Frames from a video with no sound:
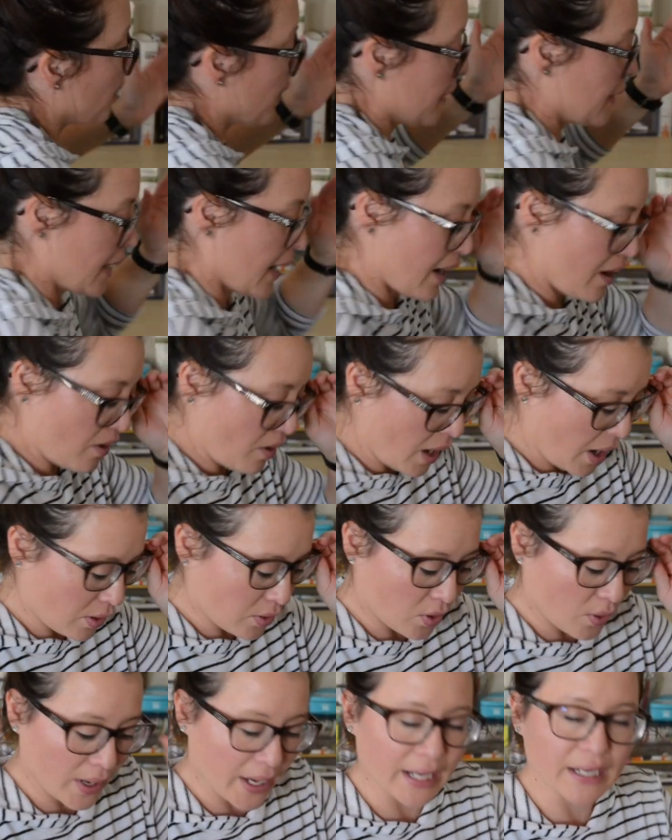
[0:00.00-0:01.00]
But now
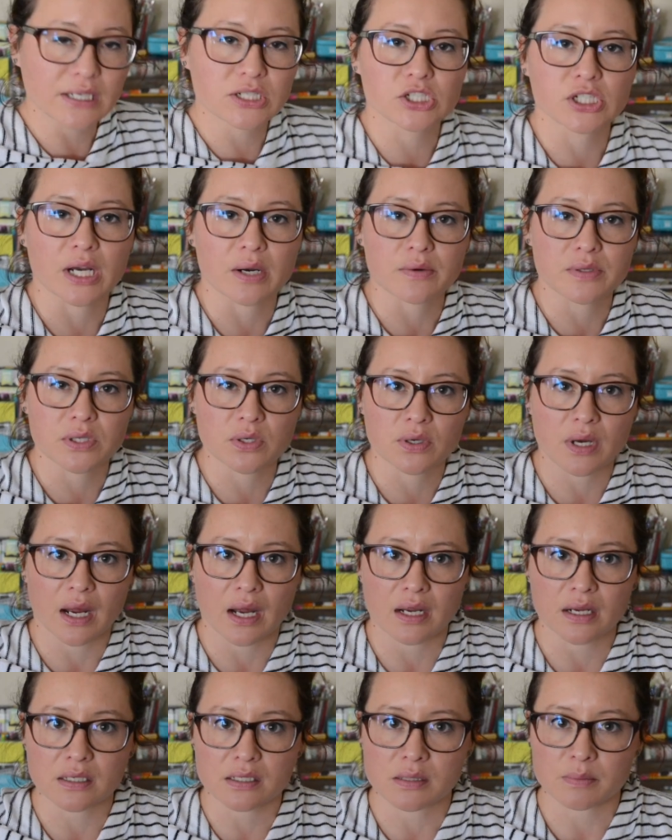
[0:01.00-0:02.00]
I'll go ahead and share with you
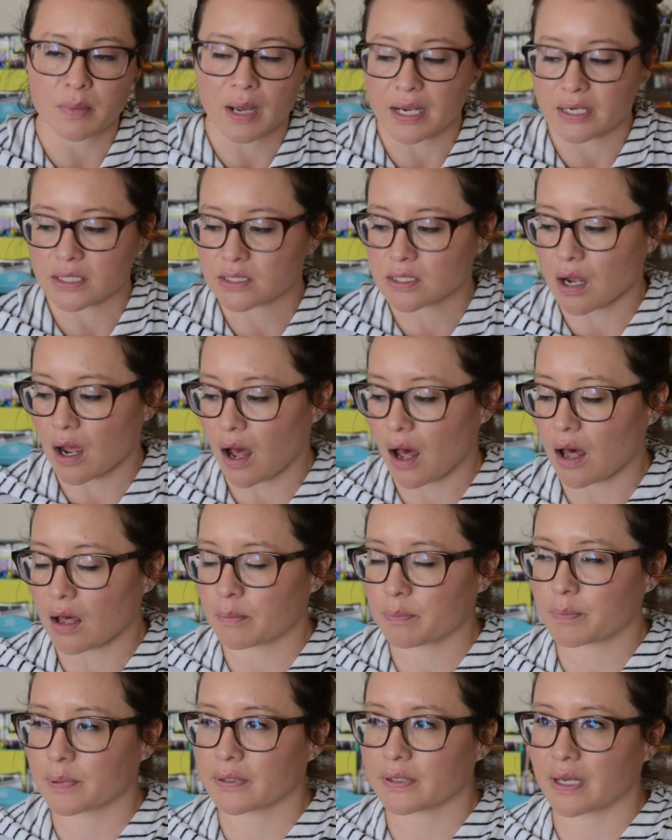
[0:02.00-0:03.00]
guys my
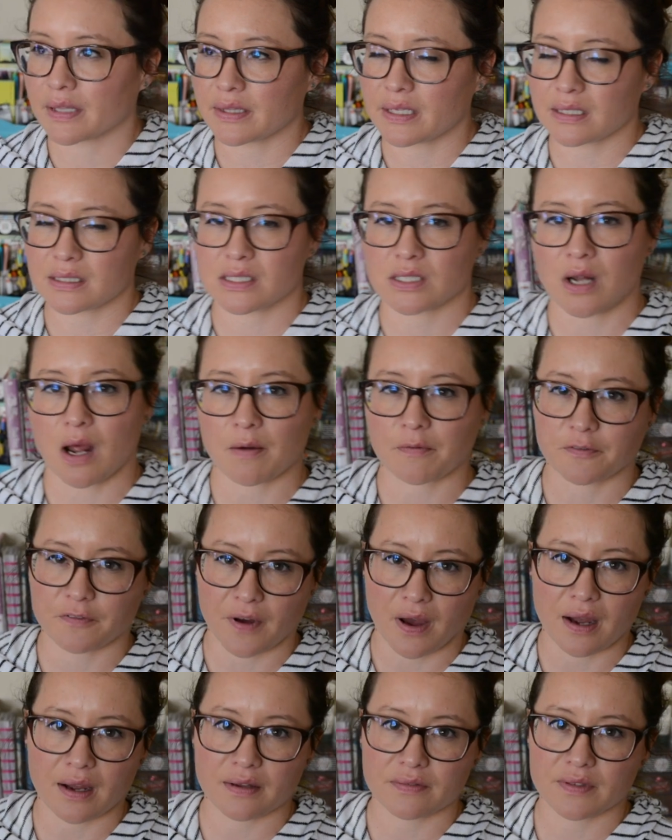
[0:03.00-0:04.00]
top, I think it's top
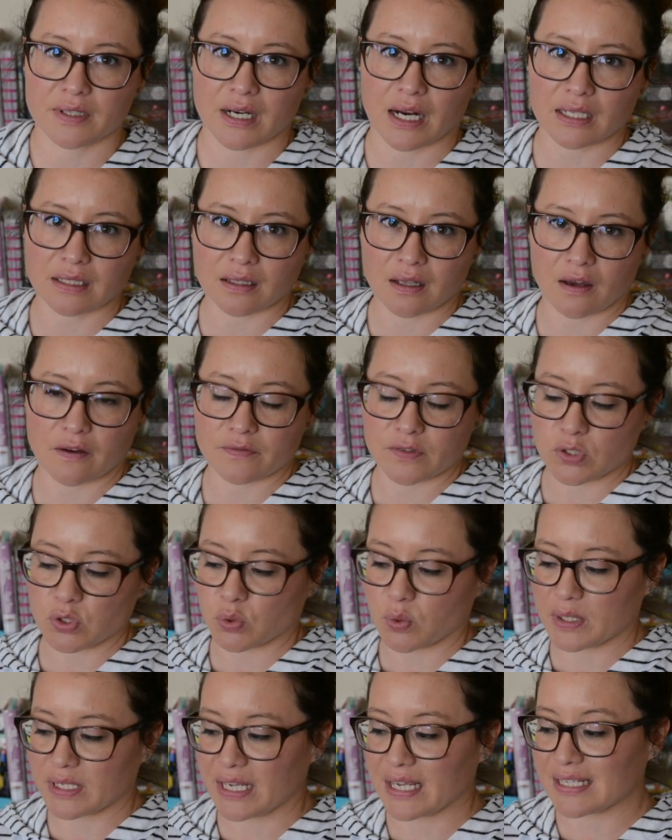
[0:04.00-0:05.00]
5 that I loved in
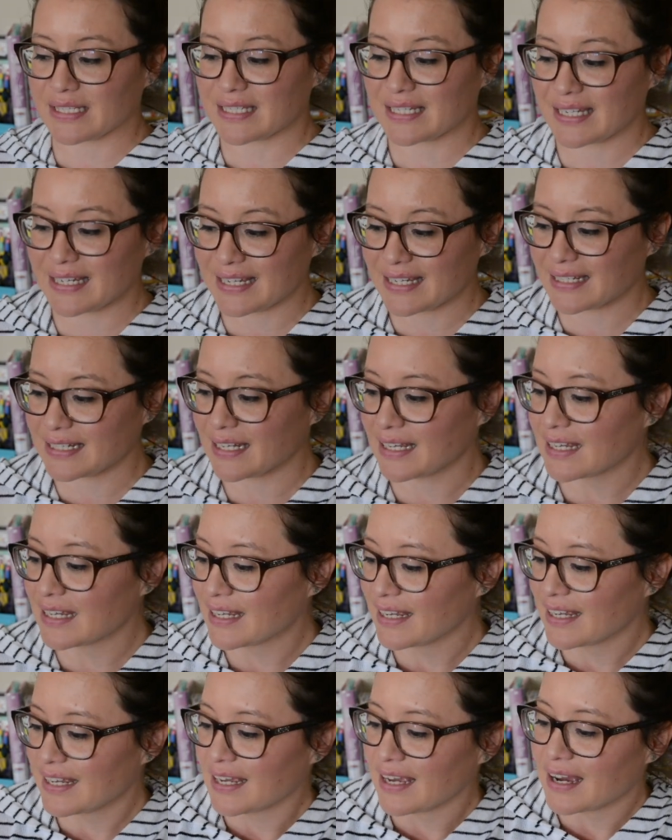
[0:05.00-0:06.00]
2018.
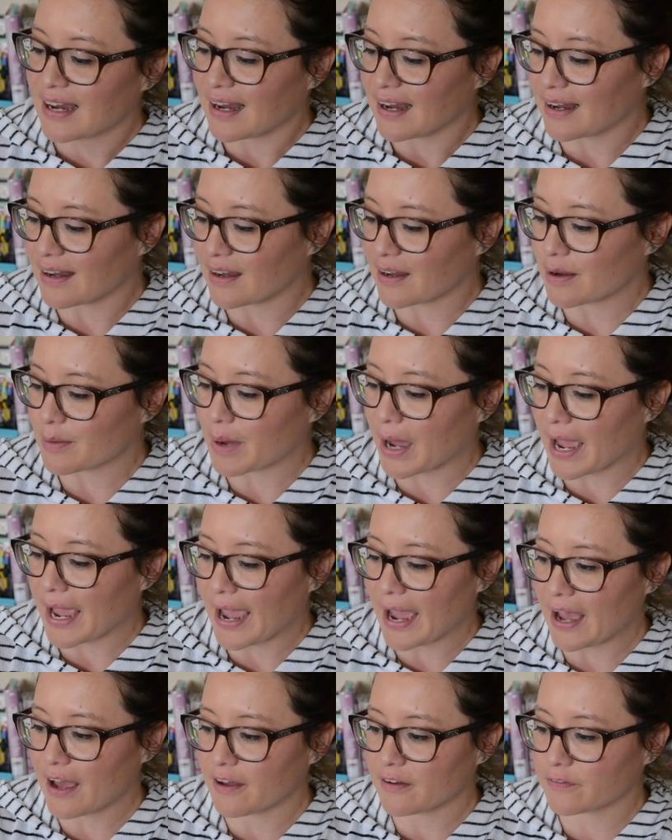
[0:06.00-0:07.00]

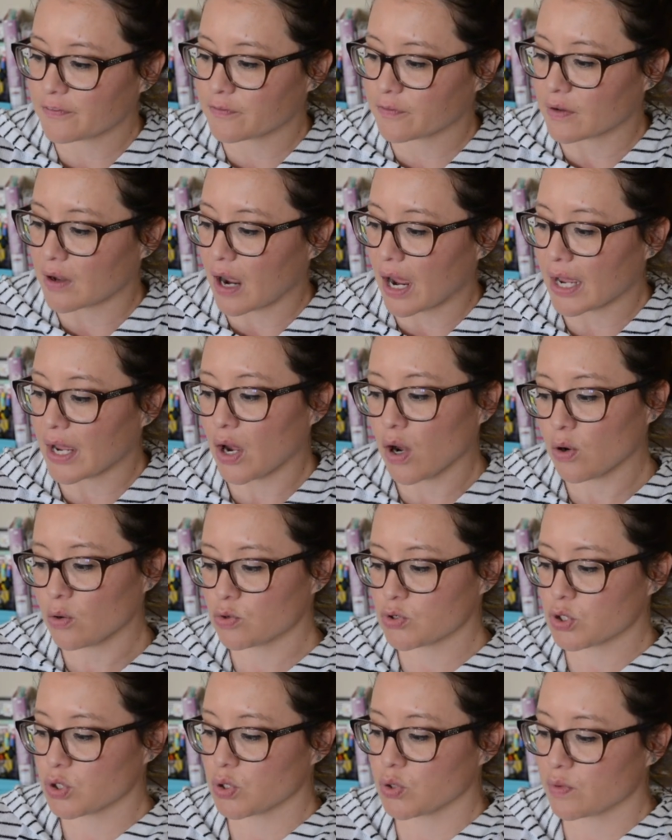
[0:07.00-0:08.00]
I
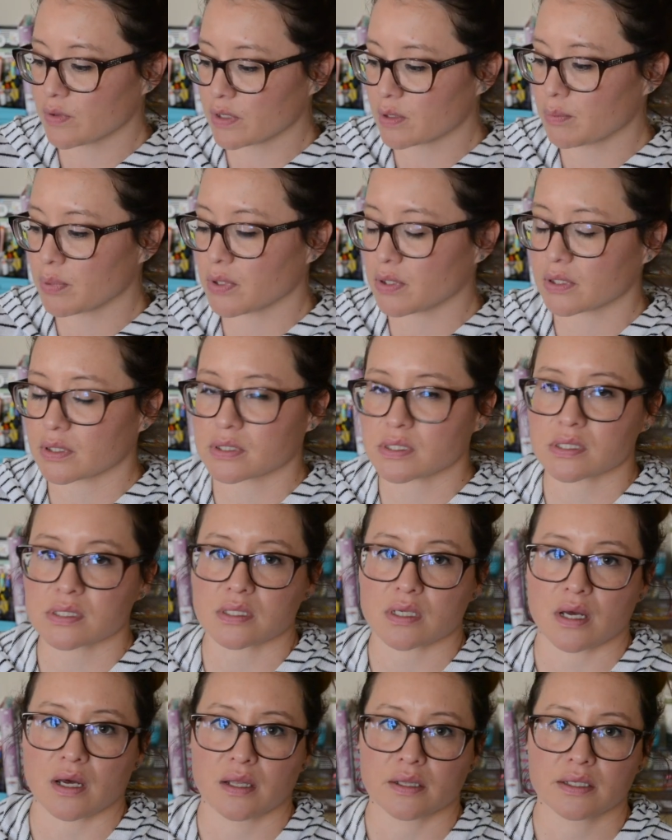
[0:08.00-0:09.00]
own 2 of the
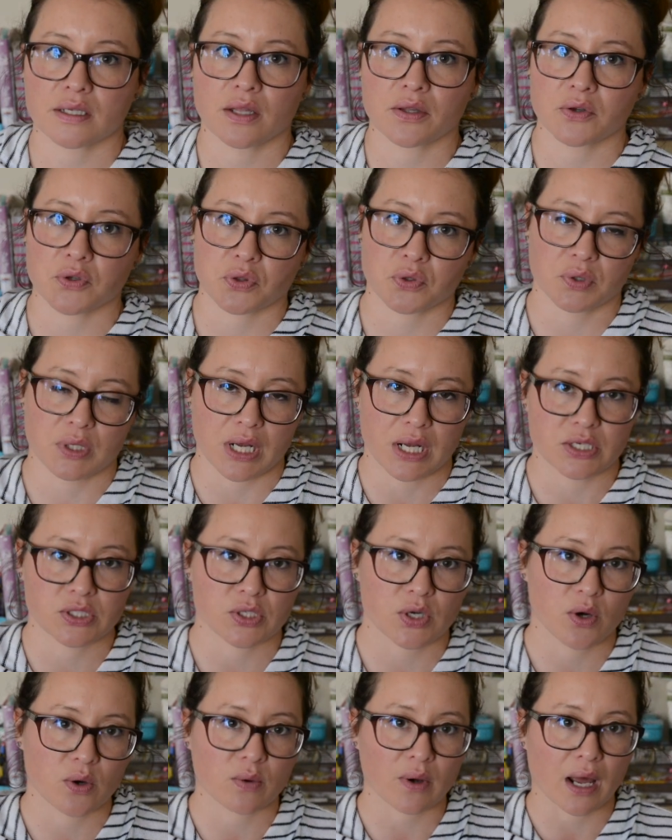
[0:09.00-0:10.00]
books. The other 3 I
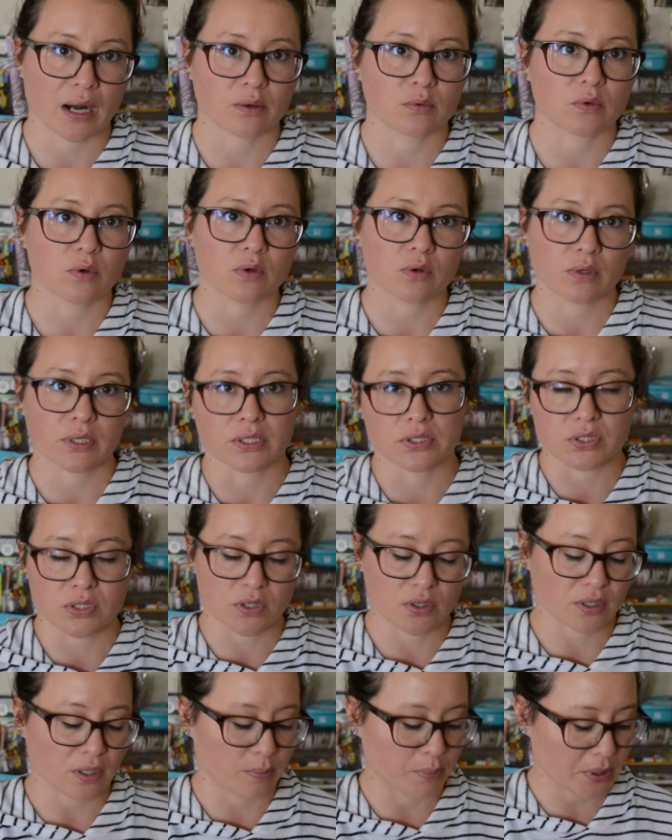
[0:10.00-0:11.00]
don't. I will
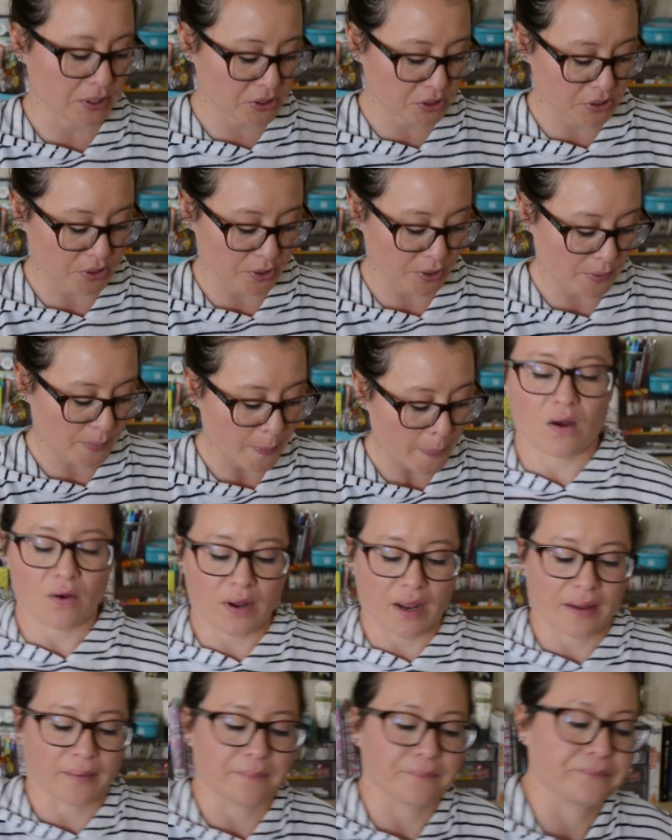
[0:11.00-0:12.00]
insert a picture.
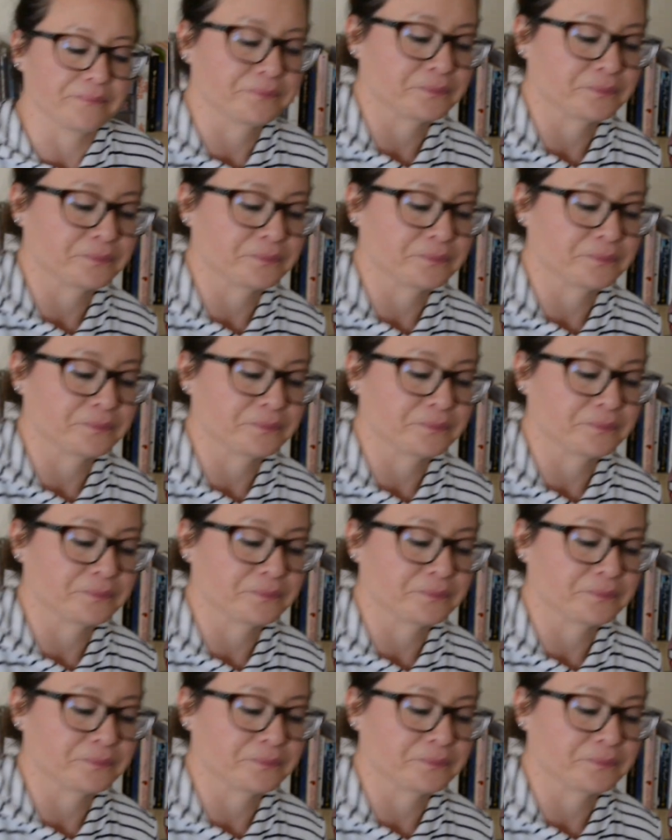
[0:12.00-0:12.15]
Okay.